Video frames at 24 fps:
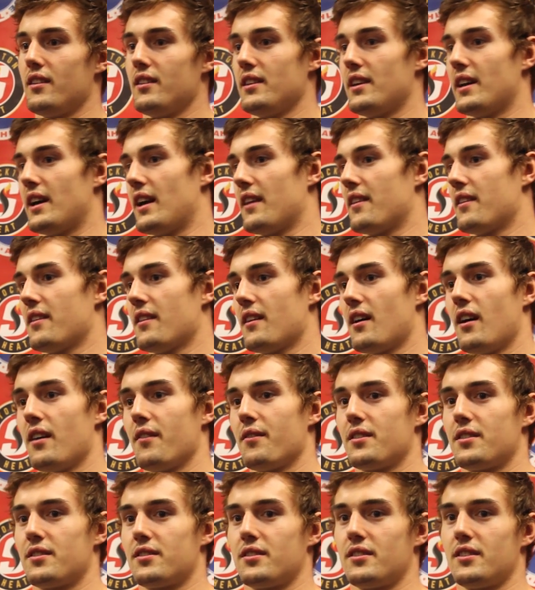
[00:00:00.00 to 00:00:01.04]
Yeah,
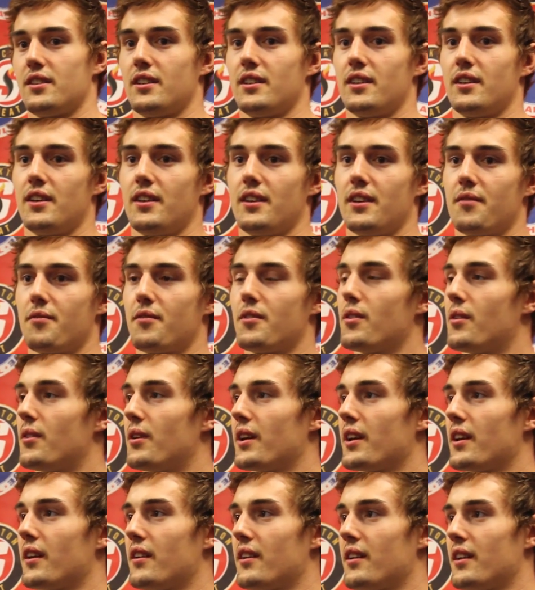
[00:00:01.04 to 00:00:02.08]
obviously
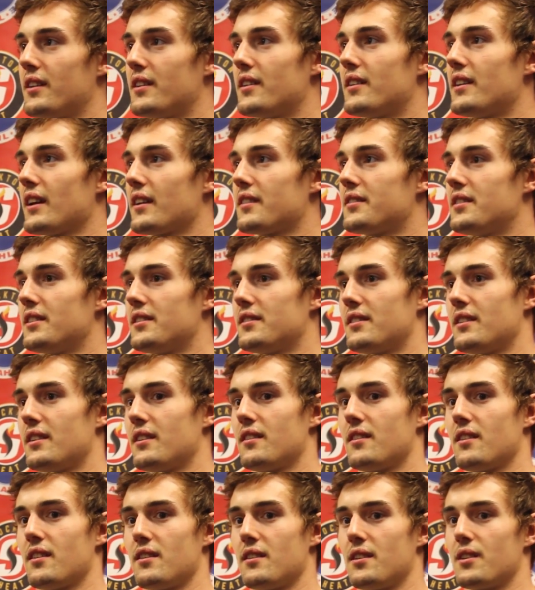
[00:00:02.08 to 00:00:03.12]
going into next season,
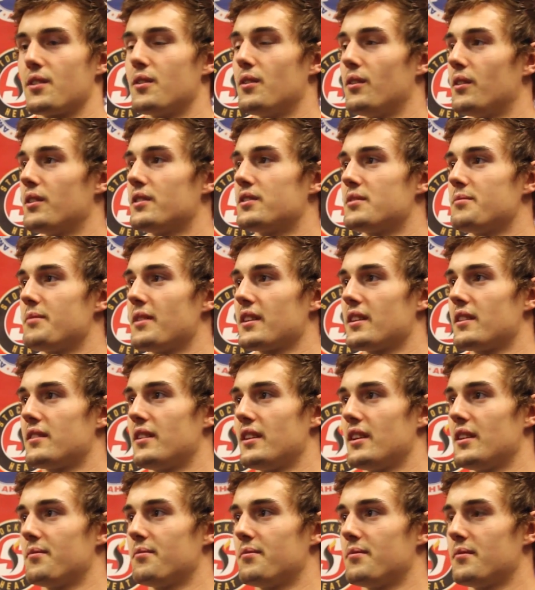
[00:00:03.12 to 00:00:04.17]
your goal is to make the
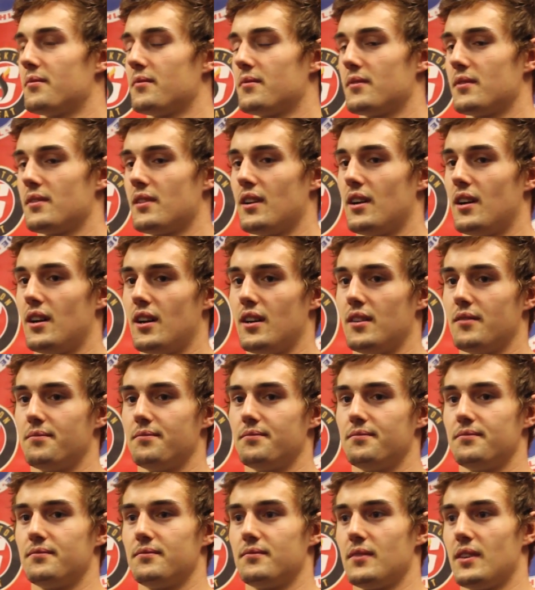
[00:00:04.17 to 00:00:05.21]
team.
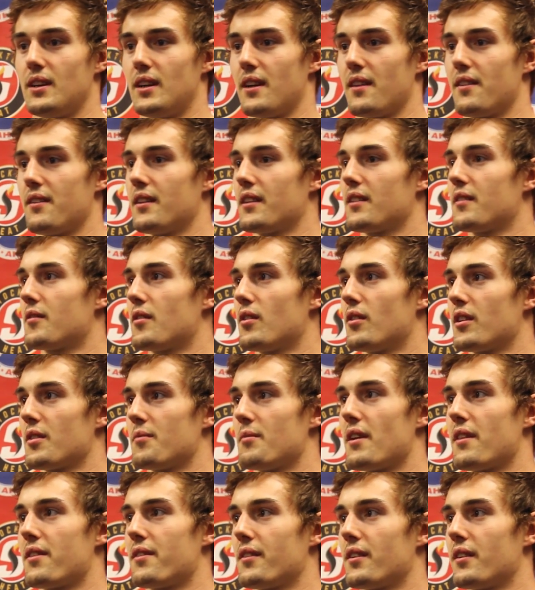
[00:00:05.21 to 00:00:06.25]
I think going into
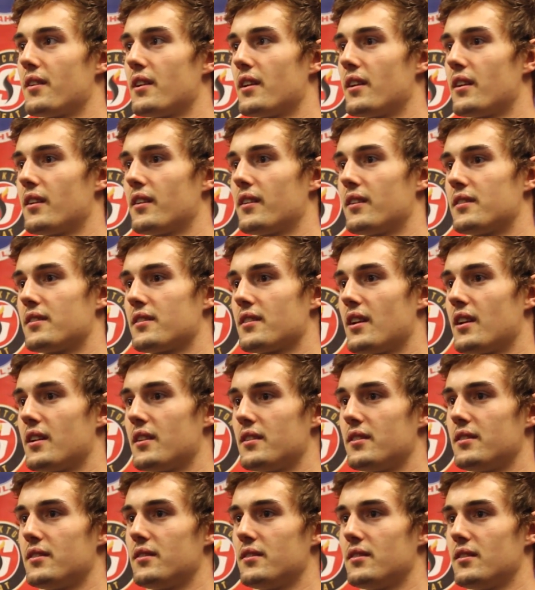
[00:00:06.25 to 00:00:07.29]
my third year, it's kind
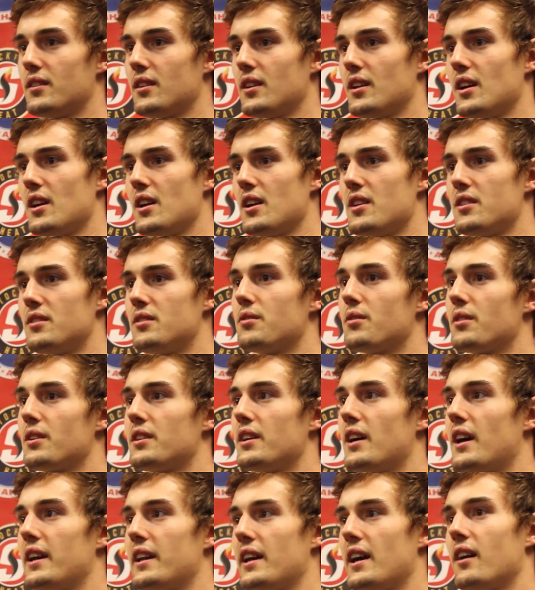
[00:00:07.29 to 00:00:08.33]
of do or
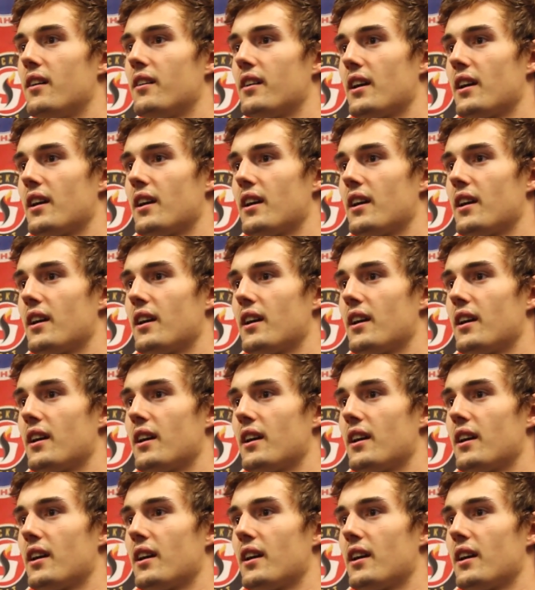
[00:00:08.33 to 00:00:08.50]
die now.